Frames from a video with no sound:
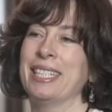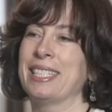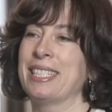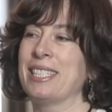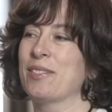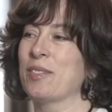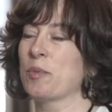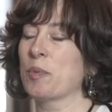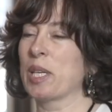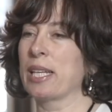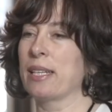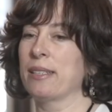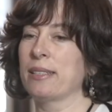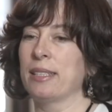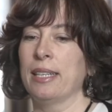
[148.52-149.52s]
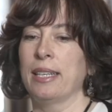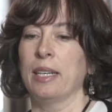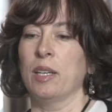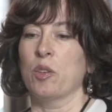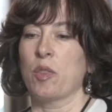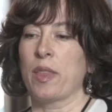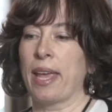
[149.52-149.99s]
She's from England.
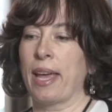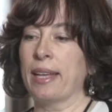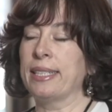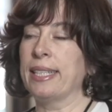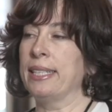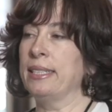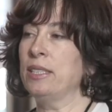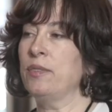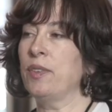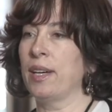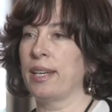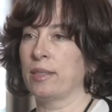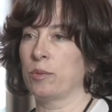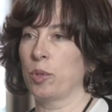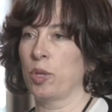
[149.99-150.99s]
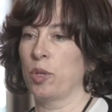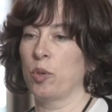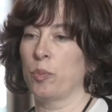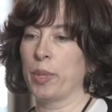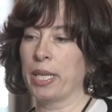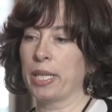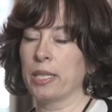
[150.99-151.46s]
They identified with her
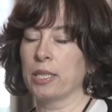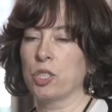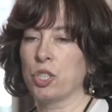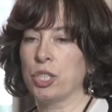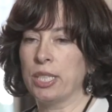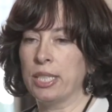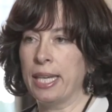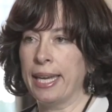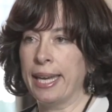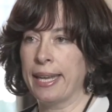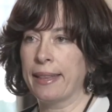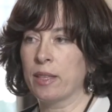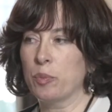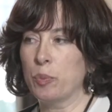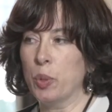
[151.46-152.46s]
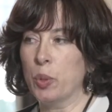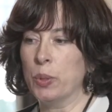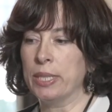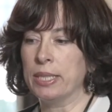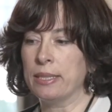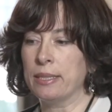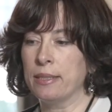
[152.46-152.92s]
because she had the
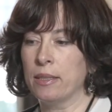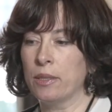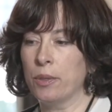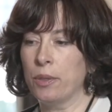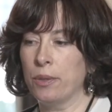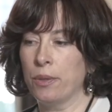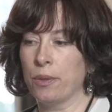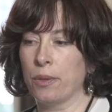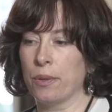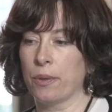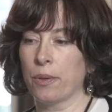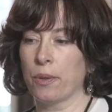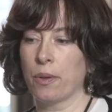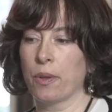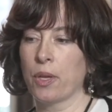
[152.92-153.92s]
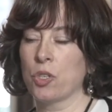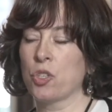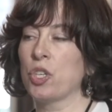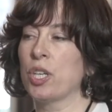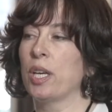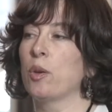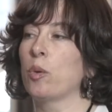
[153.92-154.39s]
point in her.
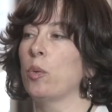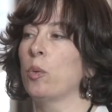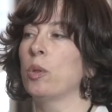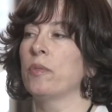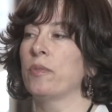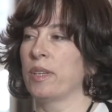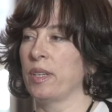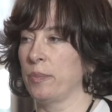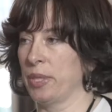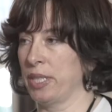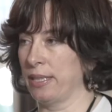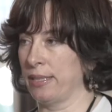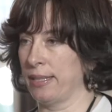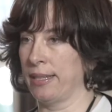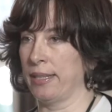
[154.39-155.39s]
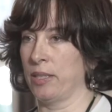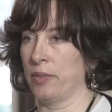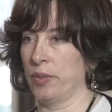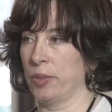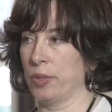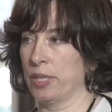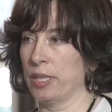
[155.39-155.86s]
She had all of them inside
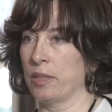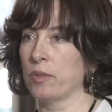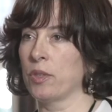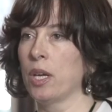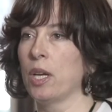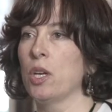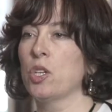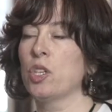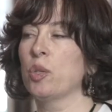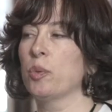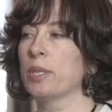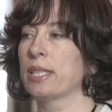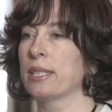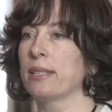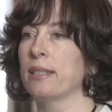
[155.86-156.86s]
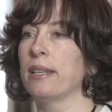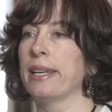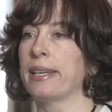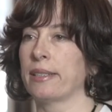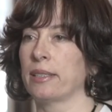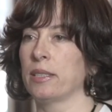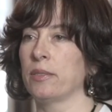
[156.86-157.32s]
of herself. She was a
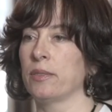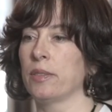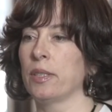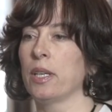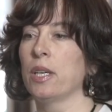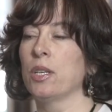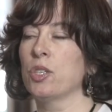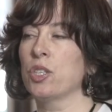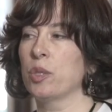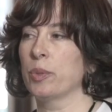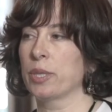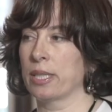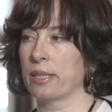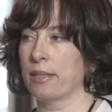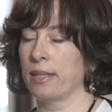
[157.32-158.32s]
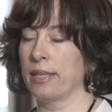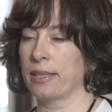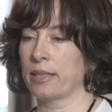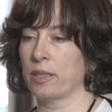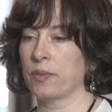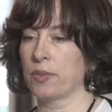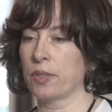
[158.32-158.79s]
collective. She was a
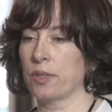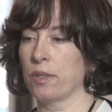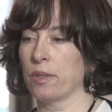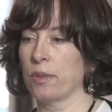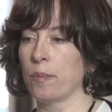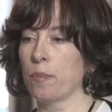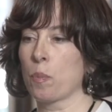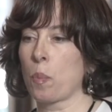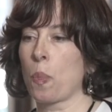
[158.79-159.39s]
collective soul.